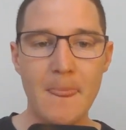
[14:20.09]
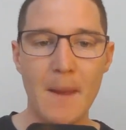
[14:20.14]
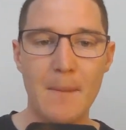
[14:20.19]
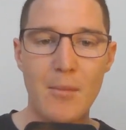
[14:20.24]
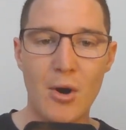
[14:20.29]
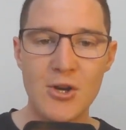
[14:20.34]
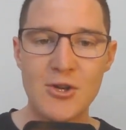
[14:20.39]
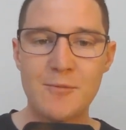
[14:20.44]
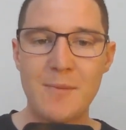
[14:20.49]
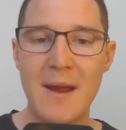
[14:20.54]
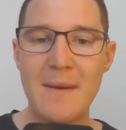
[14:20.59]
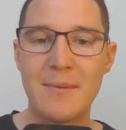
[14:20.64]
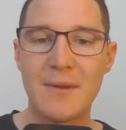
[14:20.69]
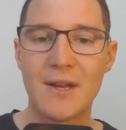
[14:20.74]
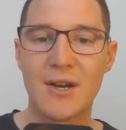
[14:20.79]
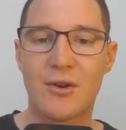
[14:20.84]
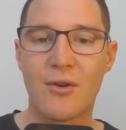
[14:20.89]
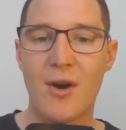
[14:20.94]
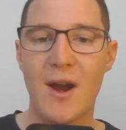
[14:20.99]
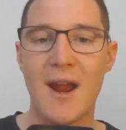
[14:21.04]
Most people
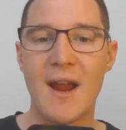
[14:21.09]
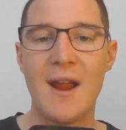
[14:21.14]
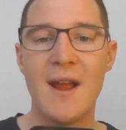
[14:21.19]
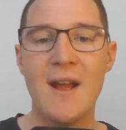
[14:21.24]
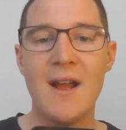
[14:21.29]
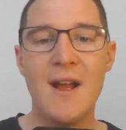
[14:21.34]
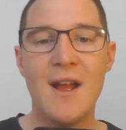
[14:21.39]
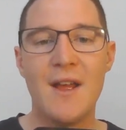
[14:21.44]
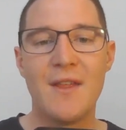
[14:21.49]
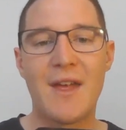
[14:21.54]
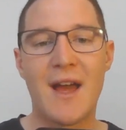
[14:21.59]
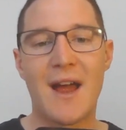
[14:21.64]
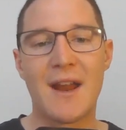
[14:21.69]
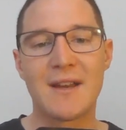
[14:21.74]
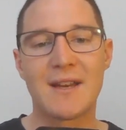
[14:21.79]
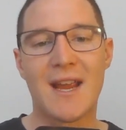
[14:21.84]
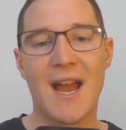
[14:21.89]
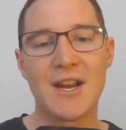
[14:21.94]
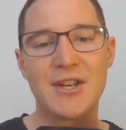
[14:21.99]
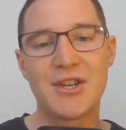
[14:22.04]
agree
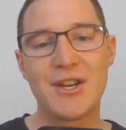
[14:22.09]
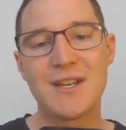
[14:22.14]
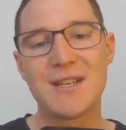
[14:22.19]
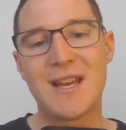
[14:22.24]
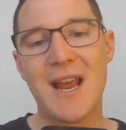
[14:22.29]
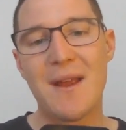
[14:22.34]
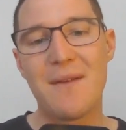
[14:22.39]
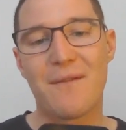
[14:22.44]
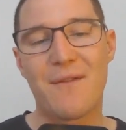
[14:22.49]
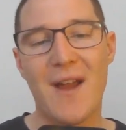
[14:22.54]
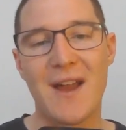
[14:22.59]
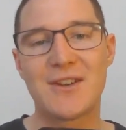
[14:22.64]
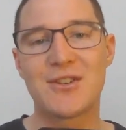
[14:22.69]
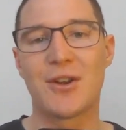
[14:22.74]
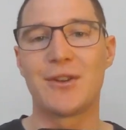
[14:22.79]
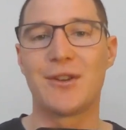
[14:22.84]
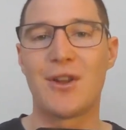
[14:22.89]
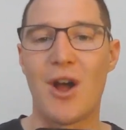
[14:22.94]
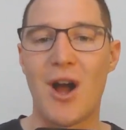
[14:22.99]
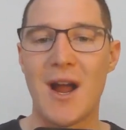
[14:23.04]
that catching deepfakes
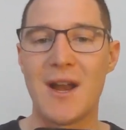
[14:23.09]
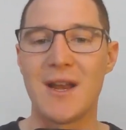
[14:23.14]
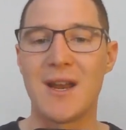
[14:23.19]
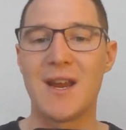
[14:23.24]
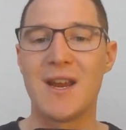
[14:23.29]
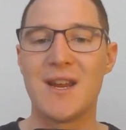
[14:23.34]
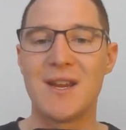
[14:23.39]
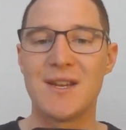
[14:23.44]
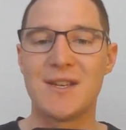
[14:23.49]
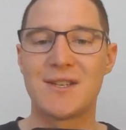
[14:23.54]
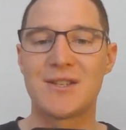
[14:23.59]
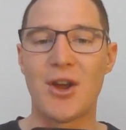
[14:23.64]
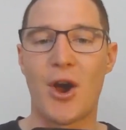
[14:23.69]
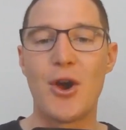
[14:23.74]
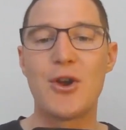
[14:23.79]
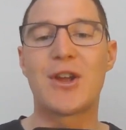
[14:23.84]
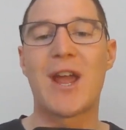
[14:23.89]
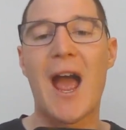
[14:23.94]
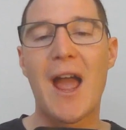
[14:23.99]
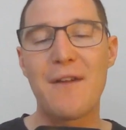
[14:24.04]
online is
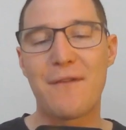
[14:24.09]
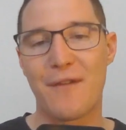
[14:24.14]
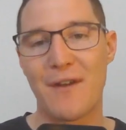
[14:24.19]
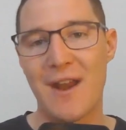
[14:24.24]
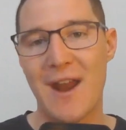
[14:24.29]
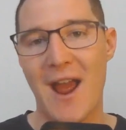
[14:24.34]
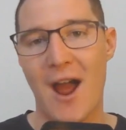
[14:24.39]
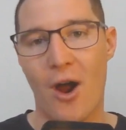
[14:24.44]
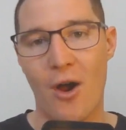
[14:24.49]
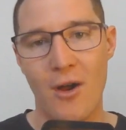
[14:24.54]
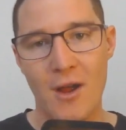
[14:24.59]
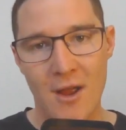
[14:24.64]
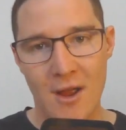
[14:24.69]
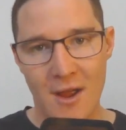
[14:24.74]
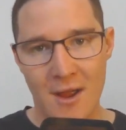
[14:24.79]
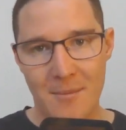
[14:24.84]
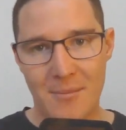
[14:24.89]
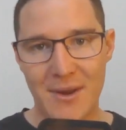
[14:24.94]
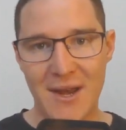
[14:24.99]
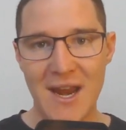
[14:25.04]
okay for now,
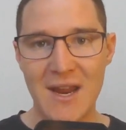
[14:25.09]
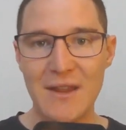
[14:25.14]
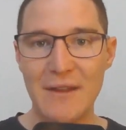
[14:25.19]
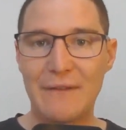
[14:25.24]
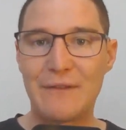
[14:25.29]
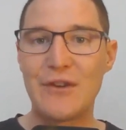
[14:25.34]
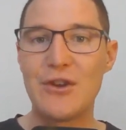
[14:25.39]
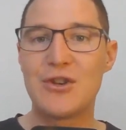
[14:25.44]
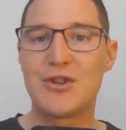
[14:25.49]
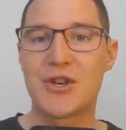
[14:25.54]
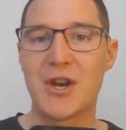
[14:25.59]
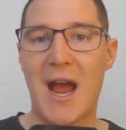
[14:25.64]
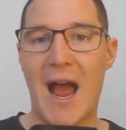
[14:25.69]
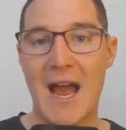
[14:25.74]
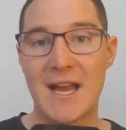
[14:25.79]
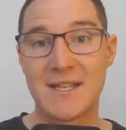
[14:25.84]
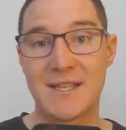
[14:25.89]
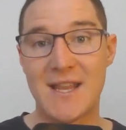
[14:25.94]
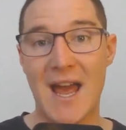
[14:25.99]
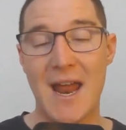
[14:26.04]
but in the future,
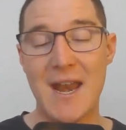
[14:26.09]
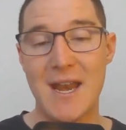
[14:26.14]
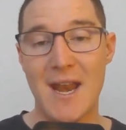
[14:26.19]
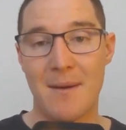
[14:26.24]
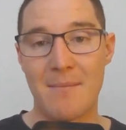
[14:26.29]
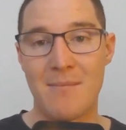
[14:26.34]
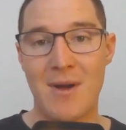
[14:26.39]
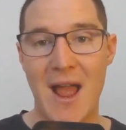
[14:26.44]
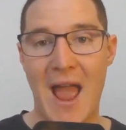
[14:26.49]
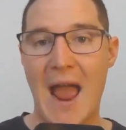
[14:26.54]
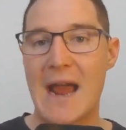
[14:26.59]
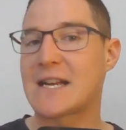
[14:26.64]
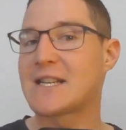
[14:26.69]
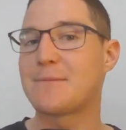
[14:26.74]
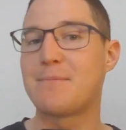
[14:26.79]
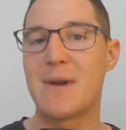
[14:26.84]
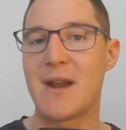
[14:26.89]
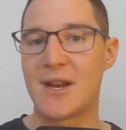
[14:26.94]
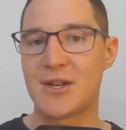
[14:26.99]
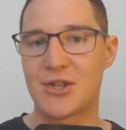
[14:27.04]
as that number
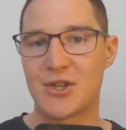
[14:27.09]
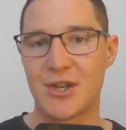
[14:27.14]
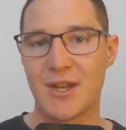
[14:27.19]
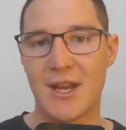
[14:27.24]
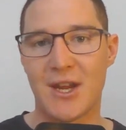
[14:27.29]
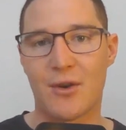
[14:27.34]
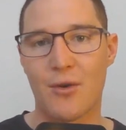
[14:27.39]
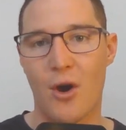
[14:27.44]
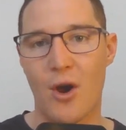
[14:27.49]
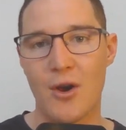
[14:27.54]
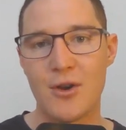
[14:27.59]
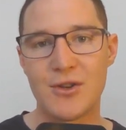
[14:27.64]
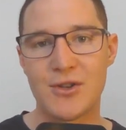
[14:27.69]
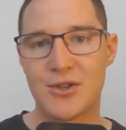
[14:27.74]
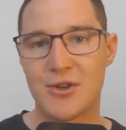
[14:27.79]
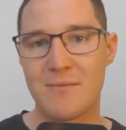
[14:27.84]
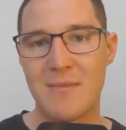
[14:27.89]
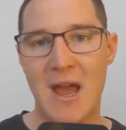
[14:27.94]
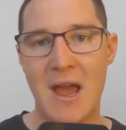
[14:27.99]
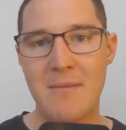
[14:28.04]
exponentially
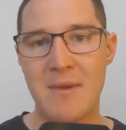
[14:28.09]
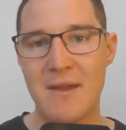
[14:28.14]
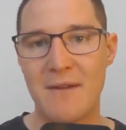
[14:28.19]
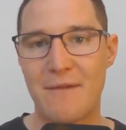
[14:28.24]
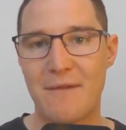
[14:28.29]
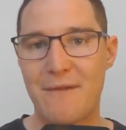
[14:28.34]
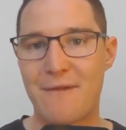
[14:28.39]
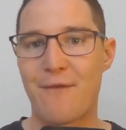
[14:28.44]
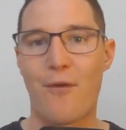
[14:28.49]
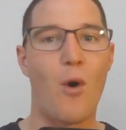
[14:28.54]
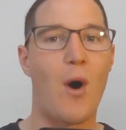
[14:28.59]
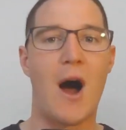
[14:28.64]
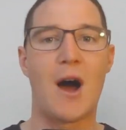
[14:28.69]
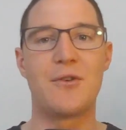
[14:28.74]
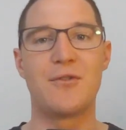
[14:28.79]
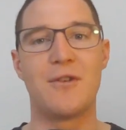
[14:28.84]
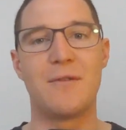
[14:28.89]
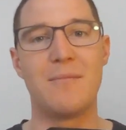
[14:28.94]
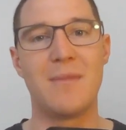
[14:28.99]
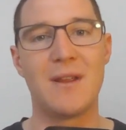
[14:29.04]
grows to maybe
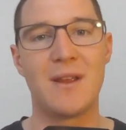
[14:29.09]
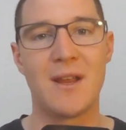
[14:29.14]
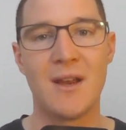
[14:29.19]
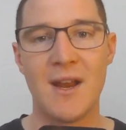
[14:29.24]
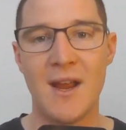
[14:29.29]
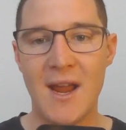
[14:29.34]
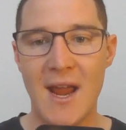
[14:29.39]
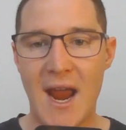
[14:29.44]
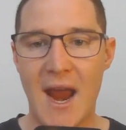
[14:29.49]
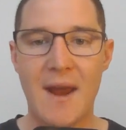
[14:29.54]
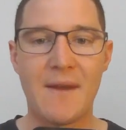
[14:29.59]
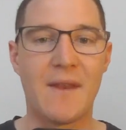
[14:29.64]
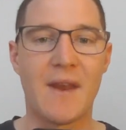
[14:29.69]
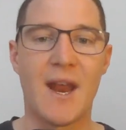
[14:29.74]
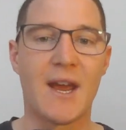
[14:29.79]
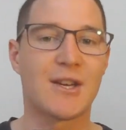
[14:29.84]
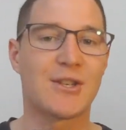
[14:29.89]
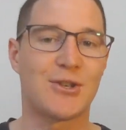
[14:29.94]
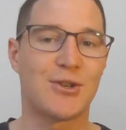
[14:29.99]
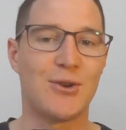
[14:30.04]
400 million in the
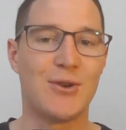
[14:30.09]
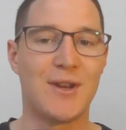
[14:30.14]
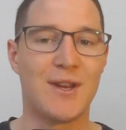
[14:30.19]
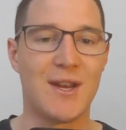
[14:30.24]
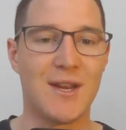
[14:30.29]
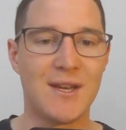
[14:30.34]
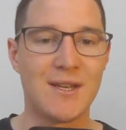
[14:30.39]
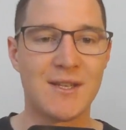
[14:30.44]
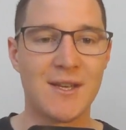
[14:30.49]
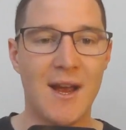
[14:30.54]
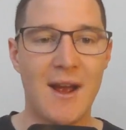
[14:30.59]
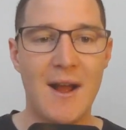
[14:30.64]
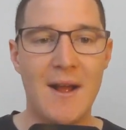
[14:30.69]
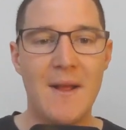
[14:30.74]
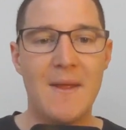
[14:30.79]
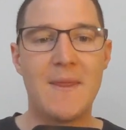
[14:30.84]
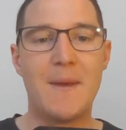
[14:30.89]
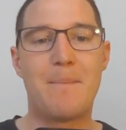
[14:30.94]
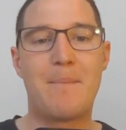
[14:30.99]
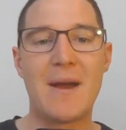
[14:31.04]
next 2 years,
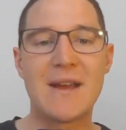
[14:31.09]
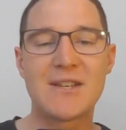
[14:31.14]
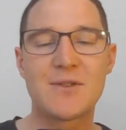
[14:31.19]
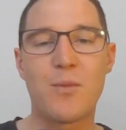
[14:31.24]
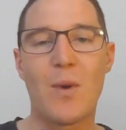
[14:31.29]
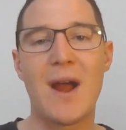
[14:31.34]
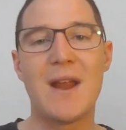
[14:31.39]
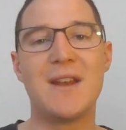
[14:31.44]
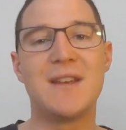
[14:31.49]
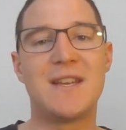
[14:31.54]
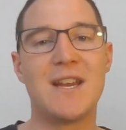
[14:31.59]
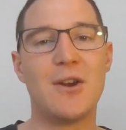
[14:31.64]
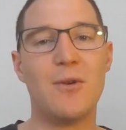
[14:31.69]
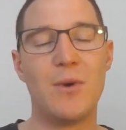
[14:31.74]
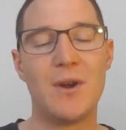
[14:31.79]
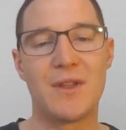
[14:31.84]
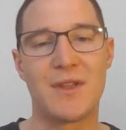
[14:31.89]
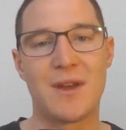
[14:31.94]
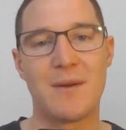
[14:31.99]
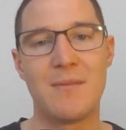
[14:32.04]
the best way to deal
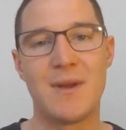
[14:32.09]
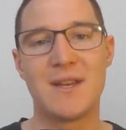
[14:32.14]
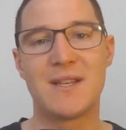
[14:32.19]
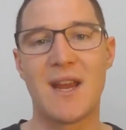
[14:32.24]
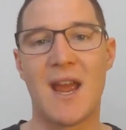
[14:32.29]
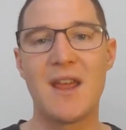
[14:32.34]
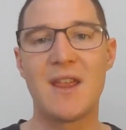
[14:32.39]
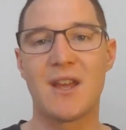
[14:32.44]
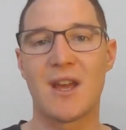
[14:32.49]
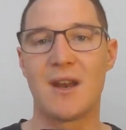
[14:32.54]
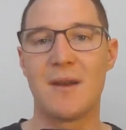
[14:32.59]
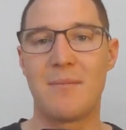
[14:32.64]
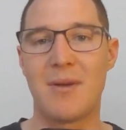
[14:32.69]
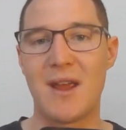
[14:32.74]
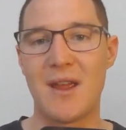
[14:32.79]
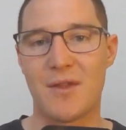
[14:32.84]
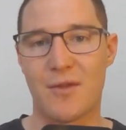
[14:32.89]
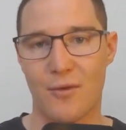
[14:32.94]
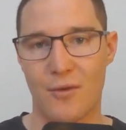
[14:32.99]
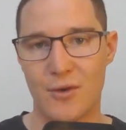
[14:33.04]
with them is either going to
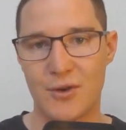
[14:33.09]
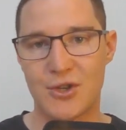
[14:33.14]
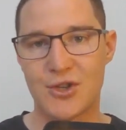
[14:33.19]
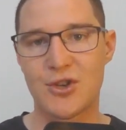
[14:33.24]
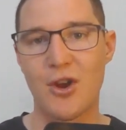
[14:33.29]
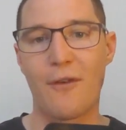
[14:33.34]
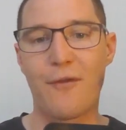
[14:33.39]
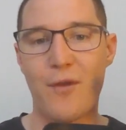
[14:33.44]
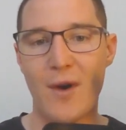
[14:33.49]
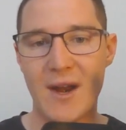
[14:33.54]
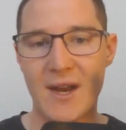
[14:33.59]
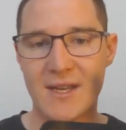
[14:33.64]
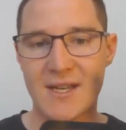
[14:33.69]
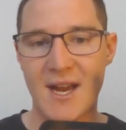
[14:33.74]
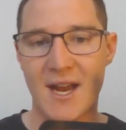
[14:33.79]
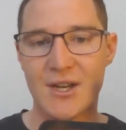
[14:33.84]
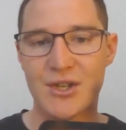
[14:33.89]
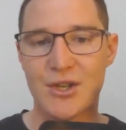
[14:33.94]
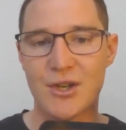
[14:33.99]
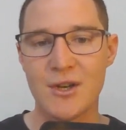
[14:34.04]
be through software
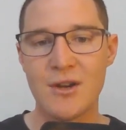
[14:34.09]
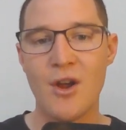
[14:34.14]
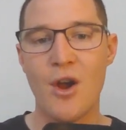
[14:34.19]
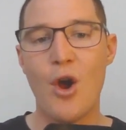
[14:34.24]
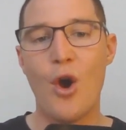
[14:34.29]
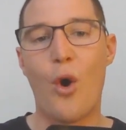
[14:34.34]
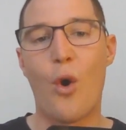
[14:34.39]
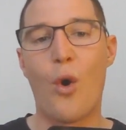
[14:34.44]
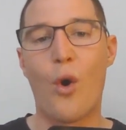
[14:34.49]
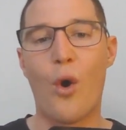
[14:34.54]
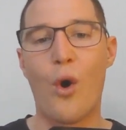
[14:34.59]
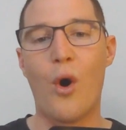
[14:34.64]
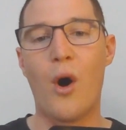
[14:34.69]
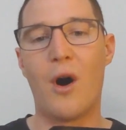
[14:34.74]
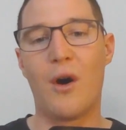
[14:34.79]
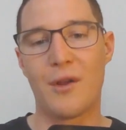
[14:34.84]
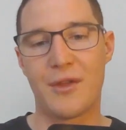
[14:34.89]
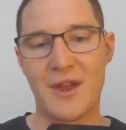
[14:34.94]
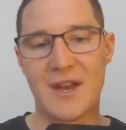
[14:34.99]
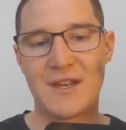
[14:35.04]
detection
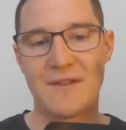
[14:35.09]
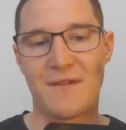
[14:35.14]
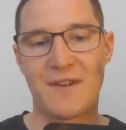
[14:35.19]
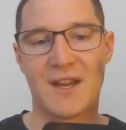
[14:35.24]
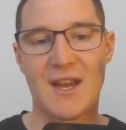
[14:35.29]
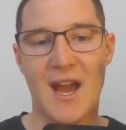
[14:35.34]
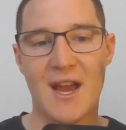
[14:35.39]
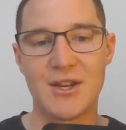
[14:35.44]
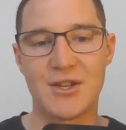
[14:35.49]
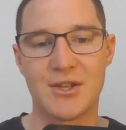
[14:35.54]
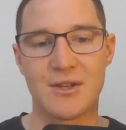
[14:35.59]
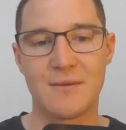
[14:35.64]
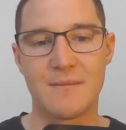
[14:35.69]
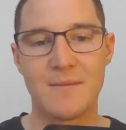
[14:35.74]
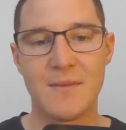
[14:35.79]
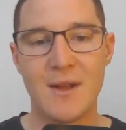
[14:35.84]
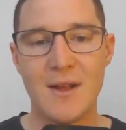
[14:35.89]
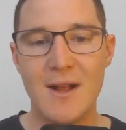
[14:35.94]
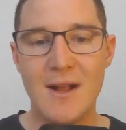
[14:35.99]
or authentication.